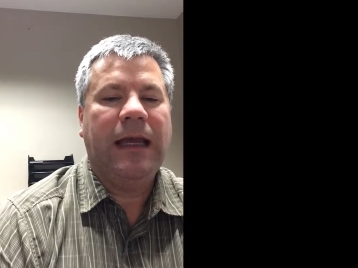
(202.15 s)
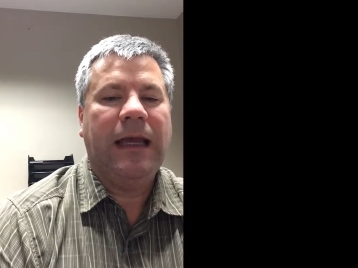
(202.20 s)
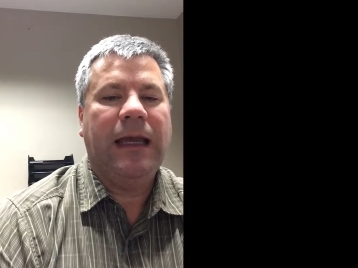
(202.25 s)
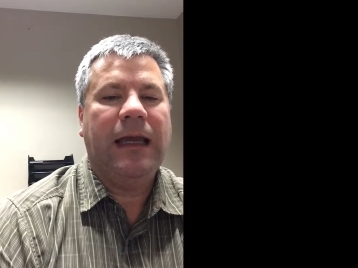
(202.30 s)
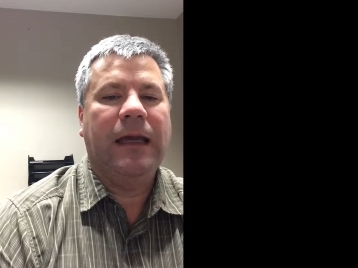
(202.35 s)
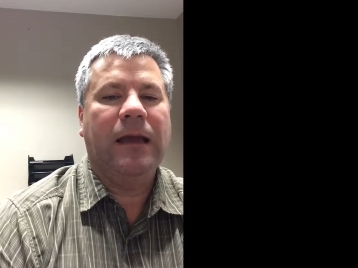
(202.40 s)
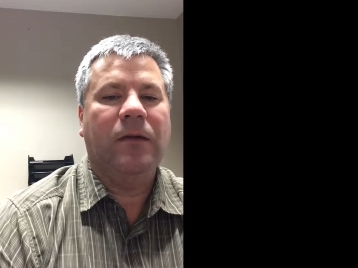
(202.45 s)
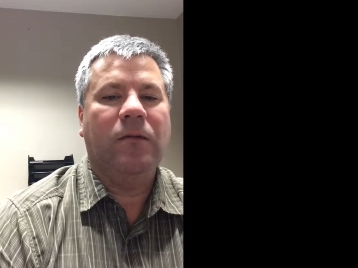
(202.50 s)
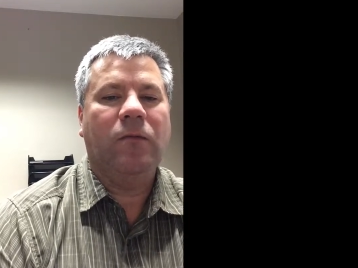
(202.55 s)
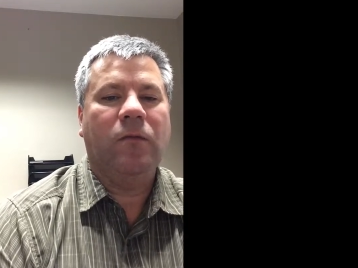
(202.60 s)

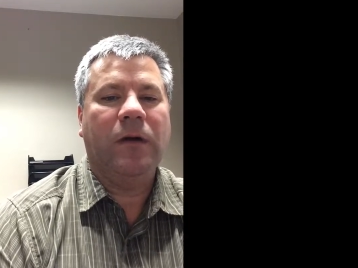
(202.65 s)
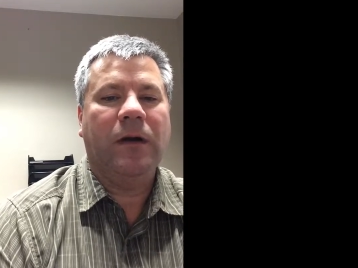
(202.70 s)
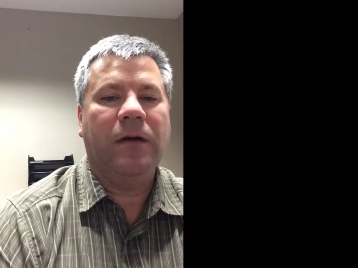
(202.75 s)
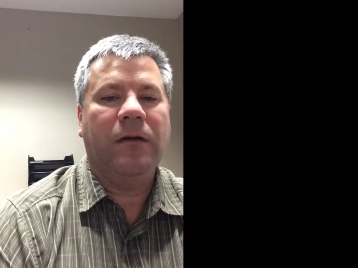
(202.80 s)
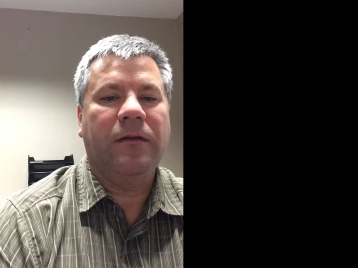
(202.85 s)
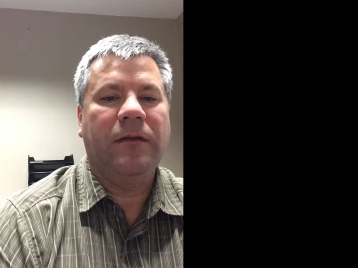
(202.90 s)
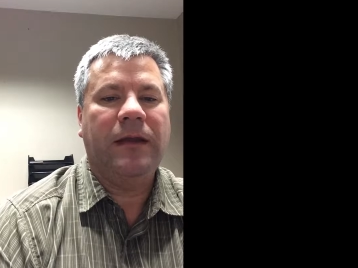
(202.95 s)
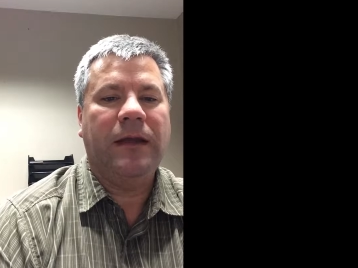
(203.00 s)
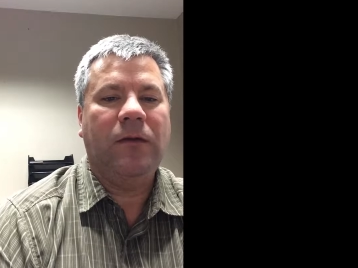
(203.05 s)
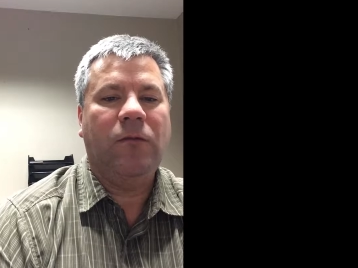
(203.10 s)
and
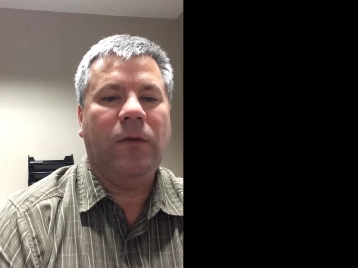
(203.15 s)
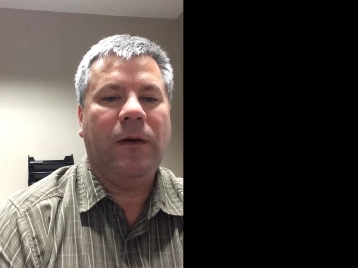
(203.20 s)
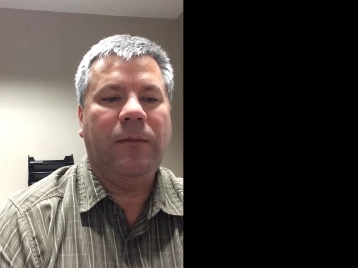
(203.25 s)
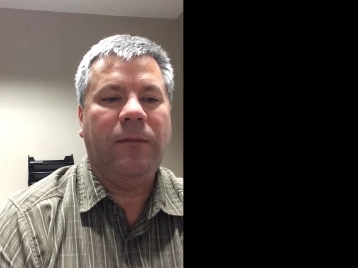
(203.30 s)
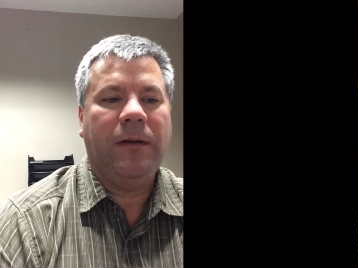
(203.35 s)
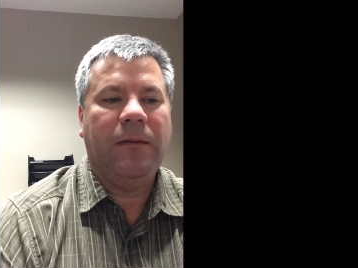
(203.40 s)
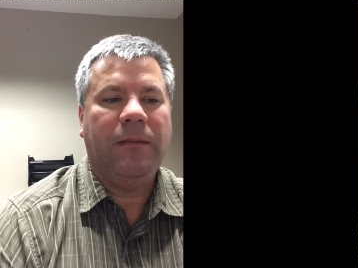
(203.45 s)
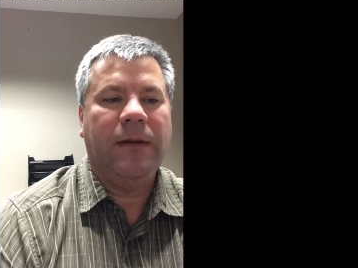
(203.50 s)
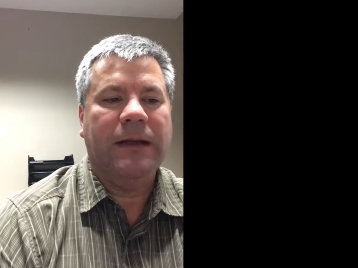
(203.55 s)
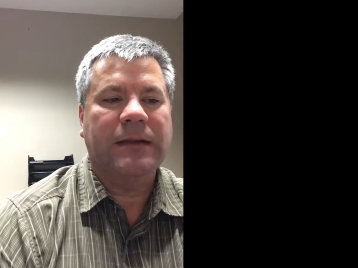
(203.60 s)
where the
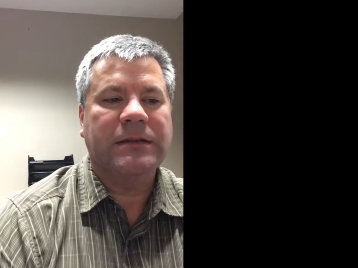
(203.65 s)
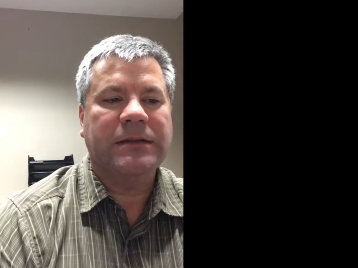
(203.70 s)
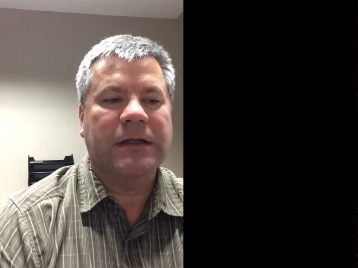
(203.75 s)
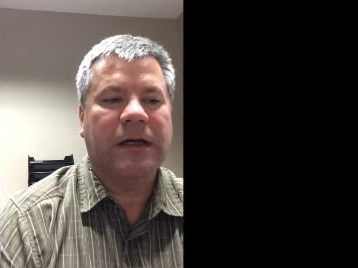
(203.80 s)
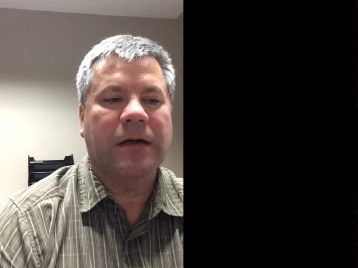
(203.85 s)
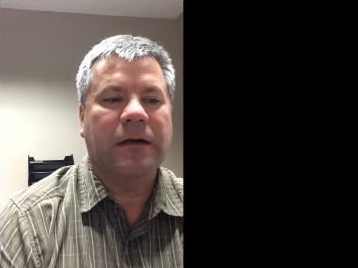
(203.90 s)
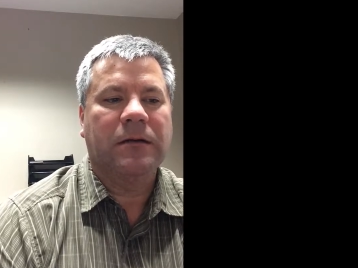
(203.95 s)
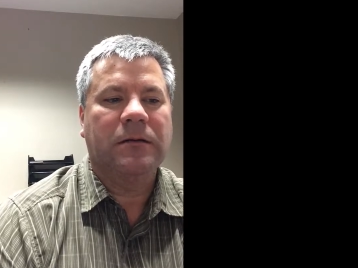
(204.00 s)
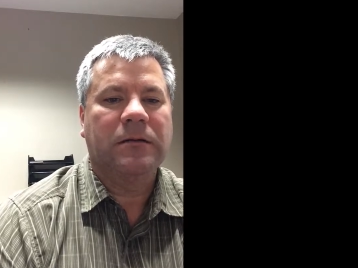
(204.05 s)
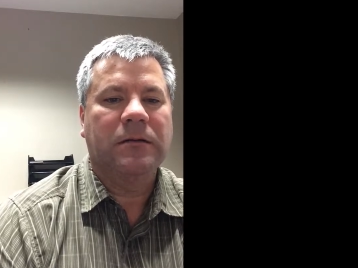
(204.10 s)
weeping beds
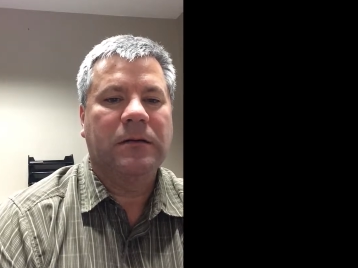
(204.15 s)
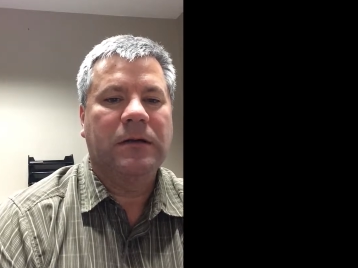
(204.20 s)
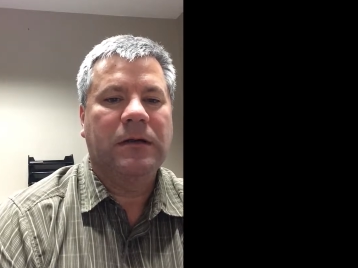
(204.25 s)
are.